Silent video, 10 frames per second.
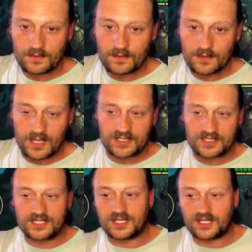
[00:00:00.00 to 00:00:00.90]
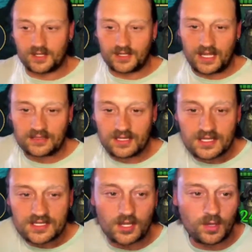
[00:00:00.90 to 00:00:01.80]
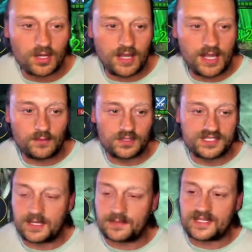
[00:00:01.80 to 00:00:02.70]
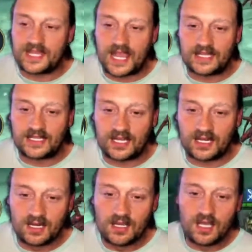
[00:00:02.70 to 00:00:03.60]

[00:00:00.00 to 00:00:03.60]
And she's going to go down. So we'll go ahead and we'll skip to the end here.